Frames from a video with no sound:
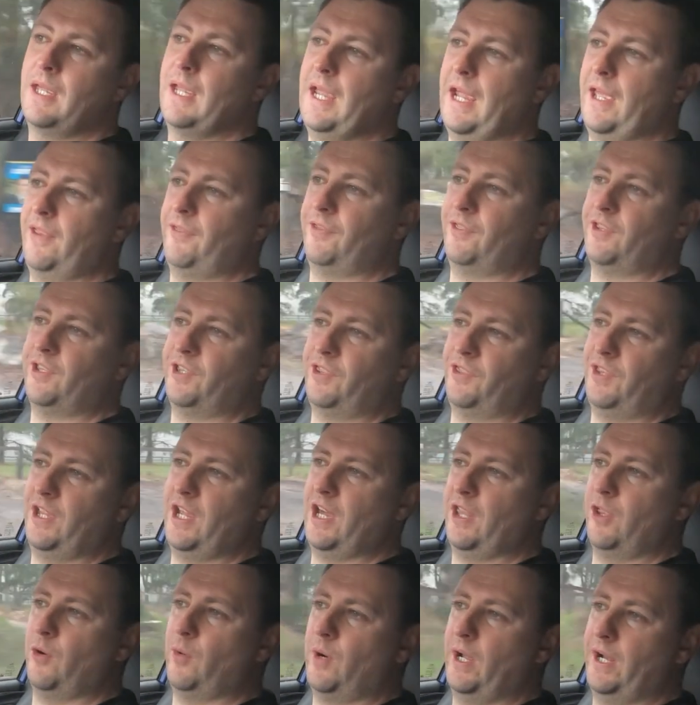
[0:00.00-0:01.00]
And the
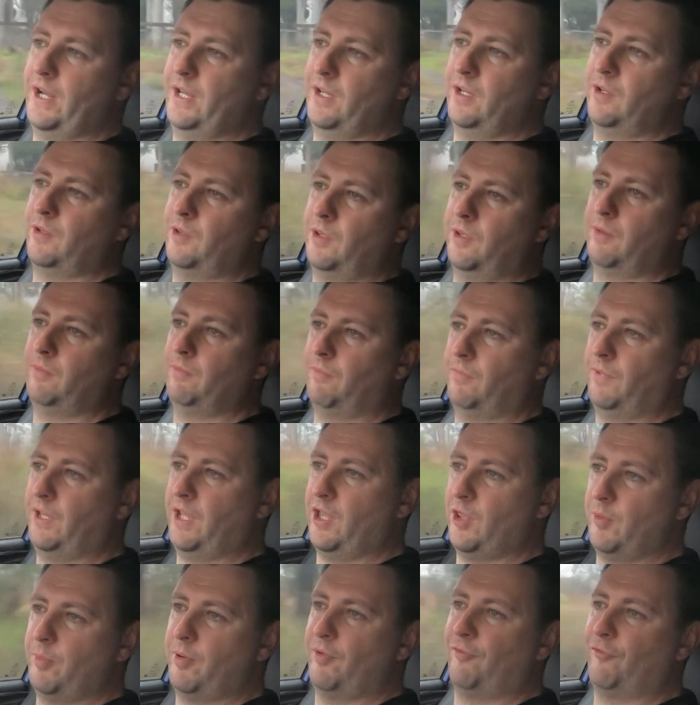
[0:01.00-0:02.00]
other one, the
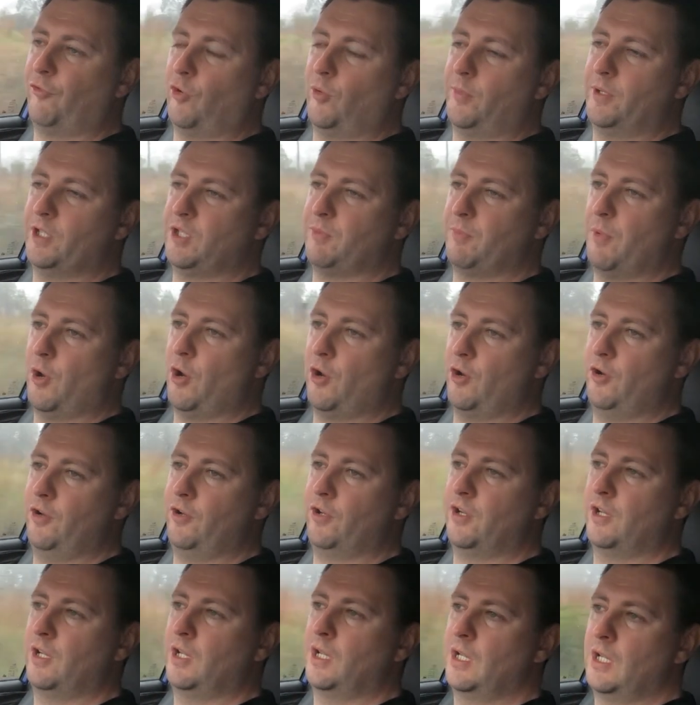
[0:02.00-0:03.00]
other performance
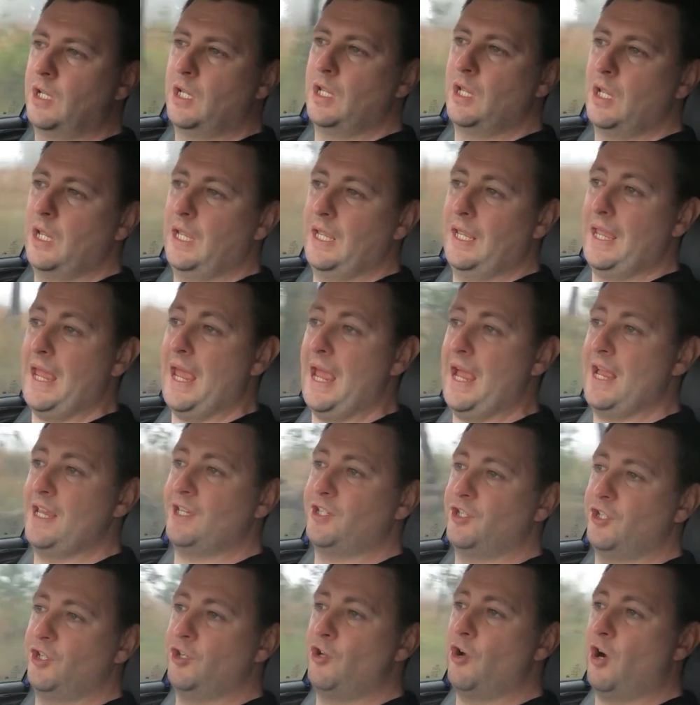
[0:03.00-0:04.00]
mode,
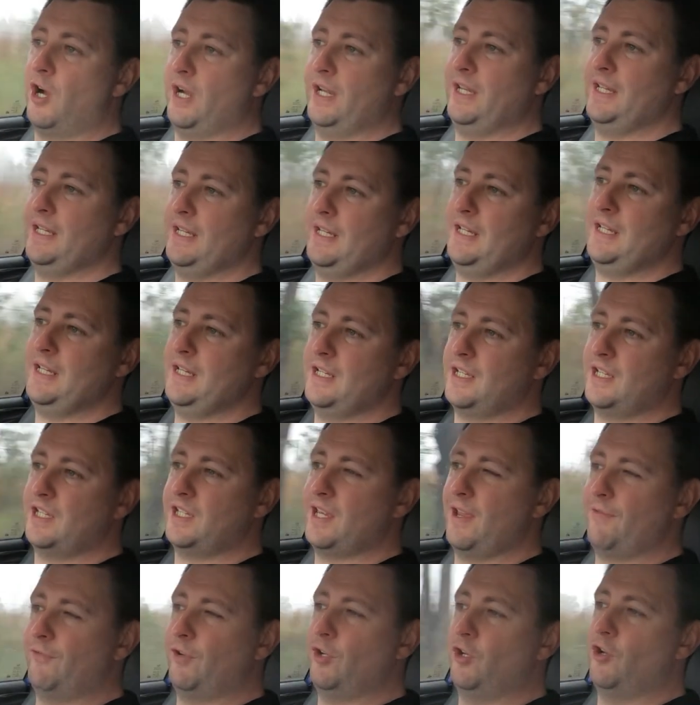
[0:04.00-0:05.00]
has
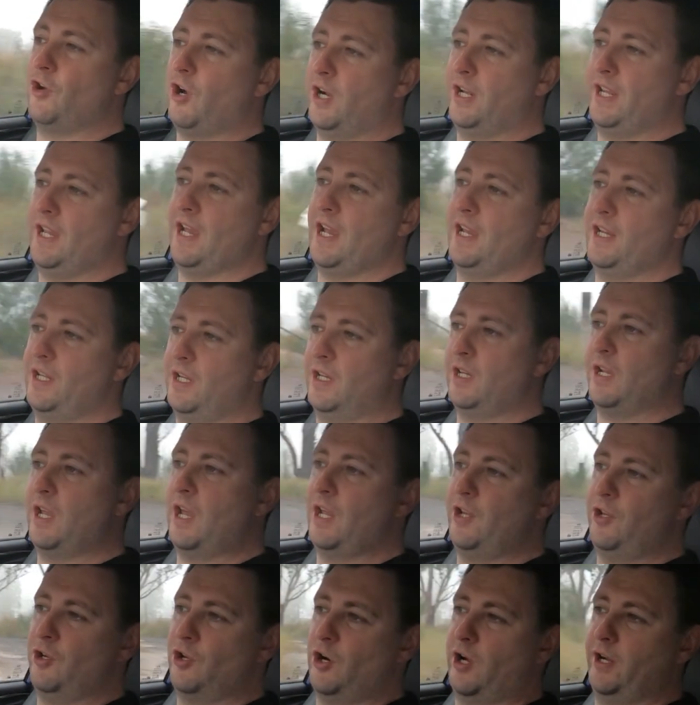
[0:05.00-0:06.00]
97, 98
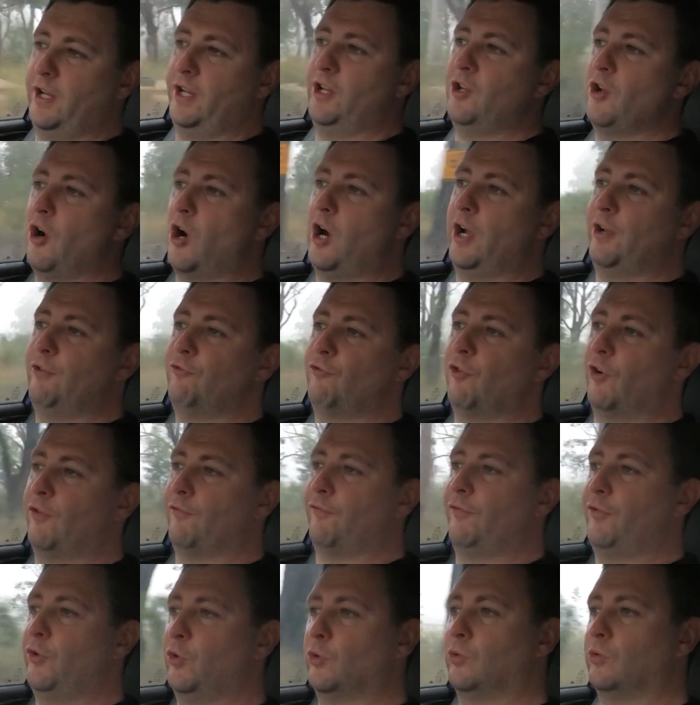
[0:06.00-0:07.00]
and 99 RON
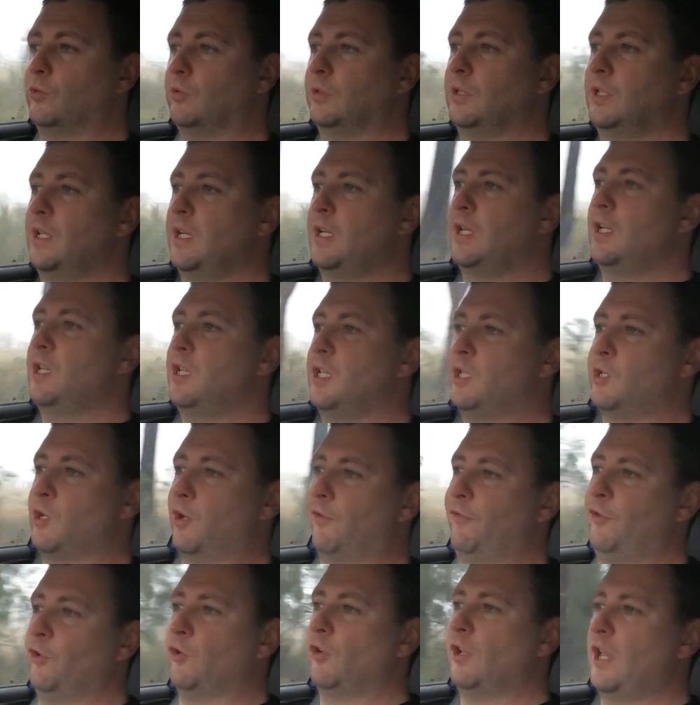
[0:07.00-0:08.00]
fuel. So
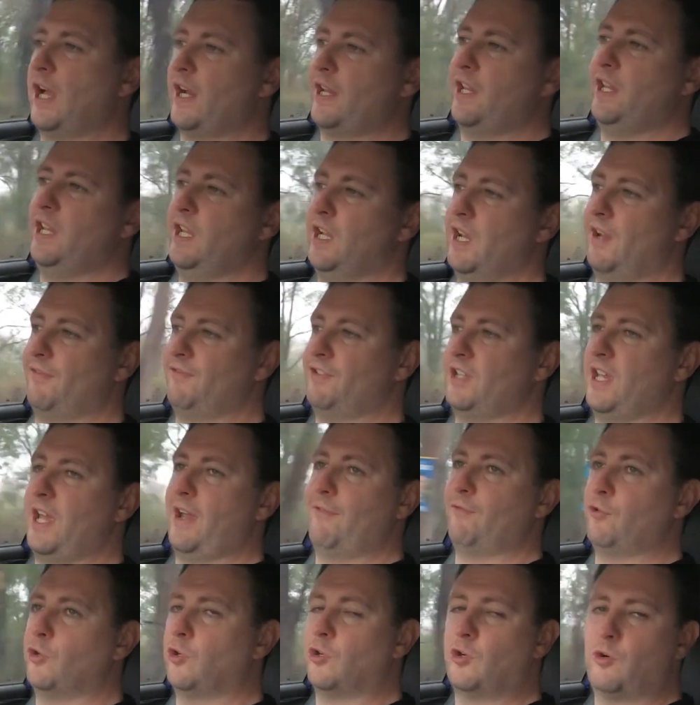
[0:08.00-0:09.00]
if you're lucky enough to
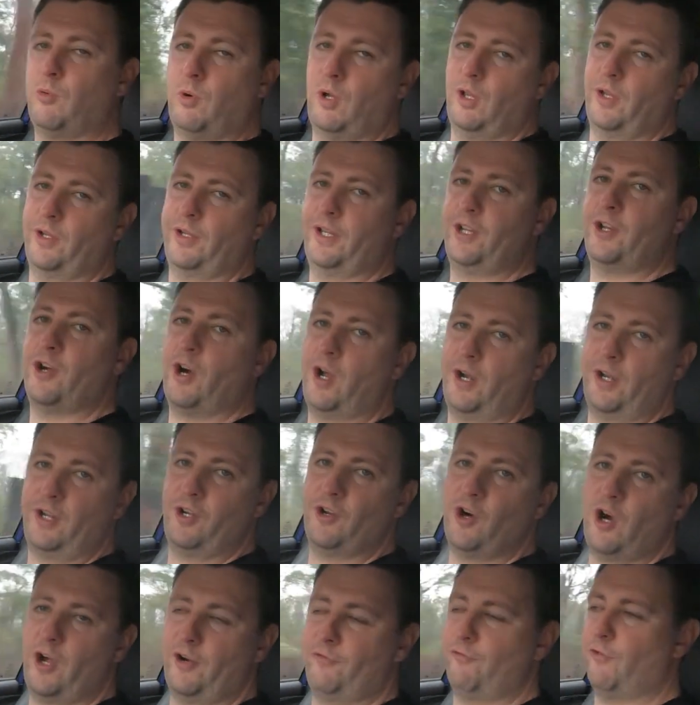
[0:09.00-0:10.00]
have good quality
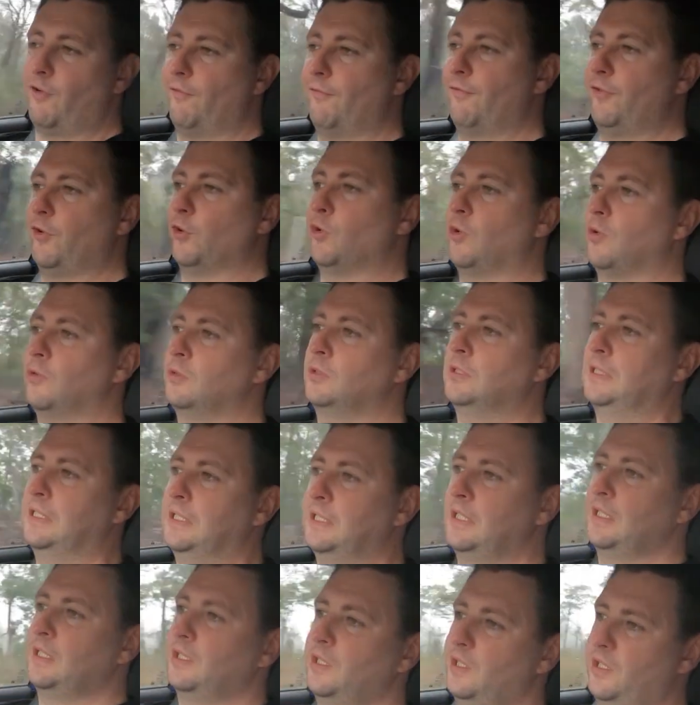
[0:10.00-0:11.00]
99 RON fuel,
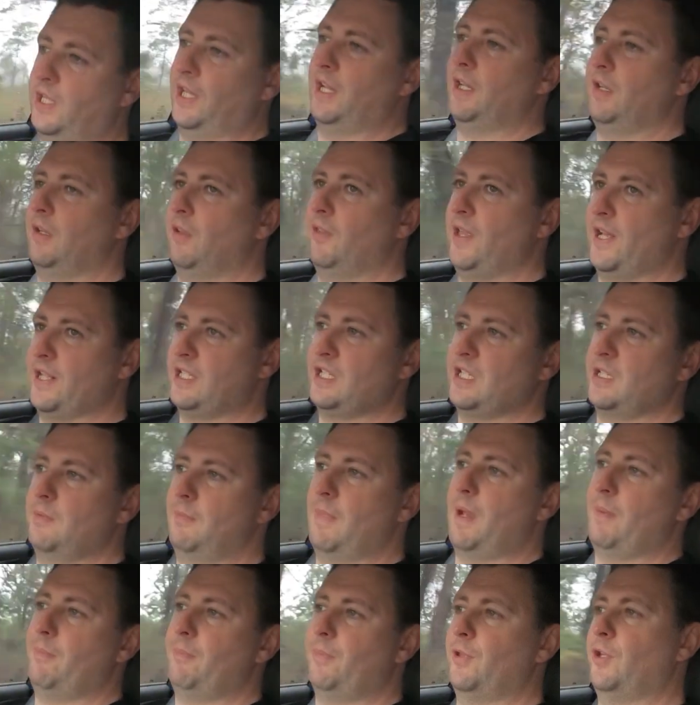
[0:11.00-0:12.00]
then that's the
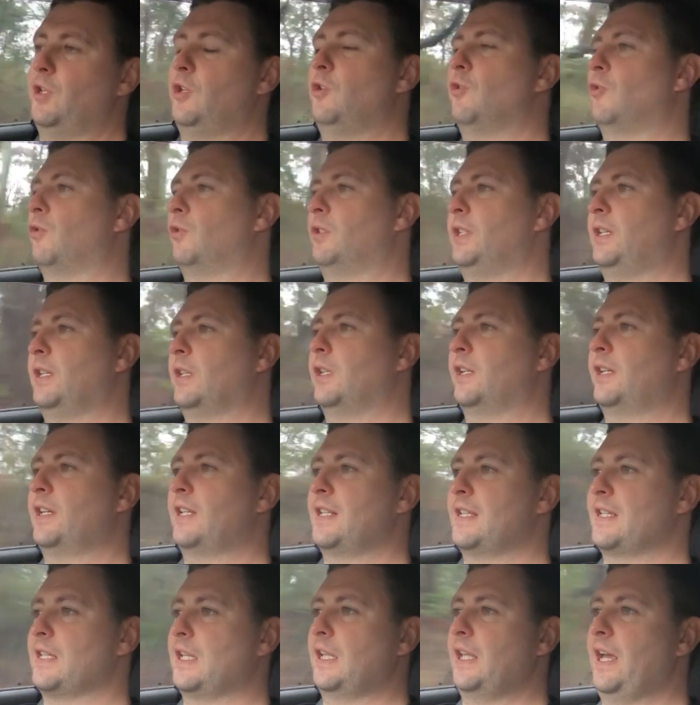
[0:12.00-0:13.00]
map that your dealer
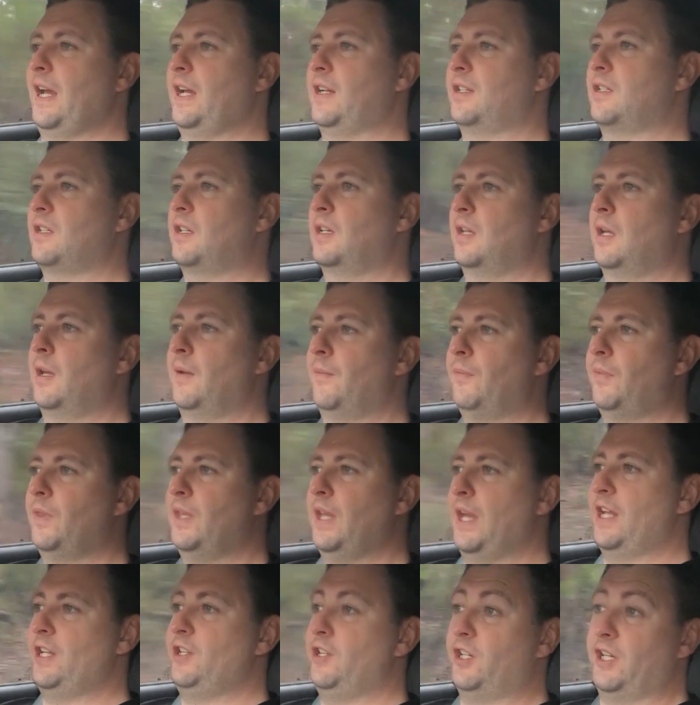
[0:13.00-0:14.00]
can select,
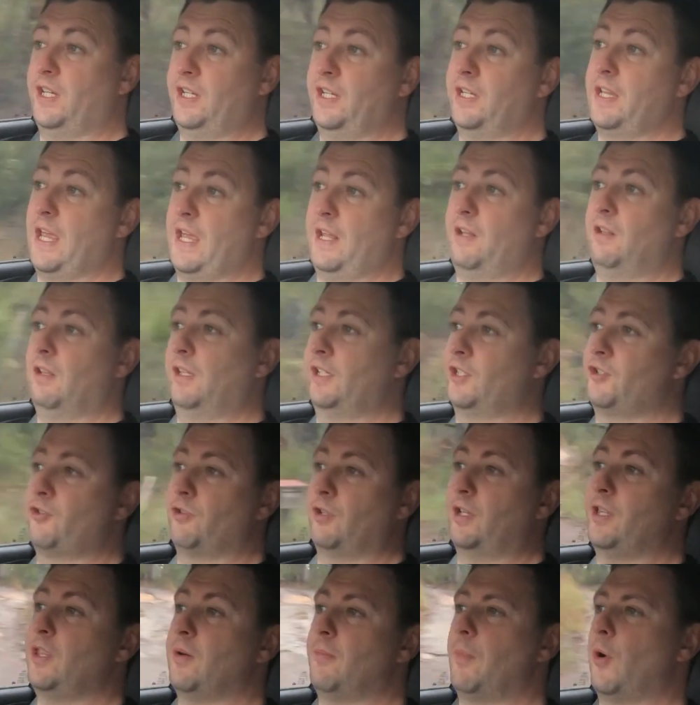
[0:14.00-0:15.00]
and you can get
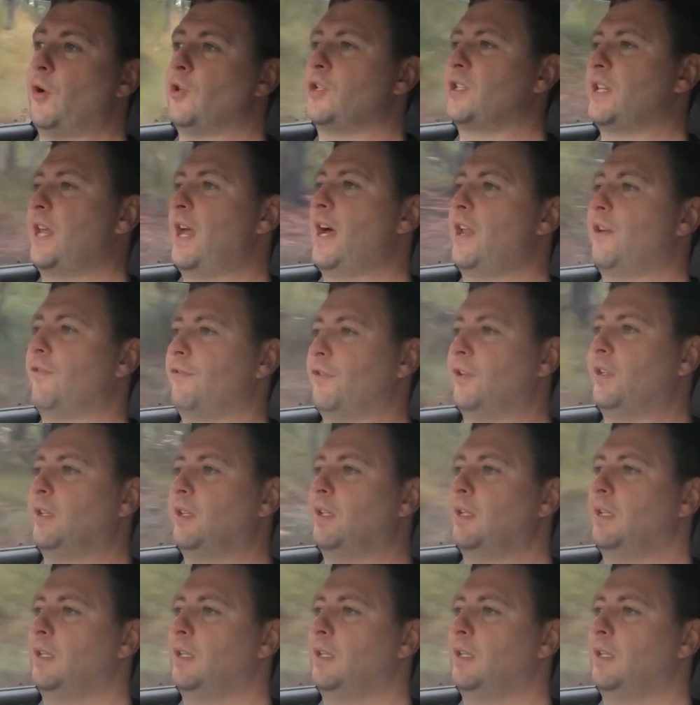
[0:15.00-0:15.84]
literally the most out of it.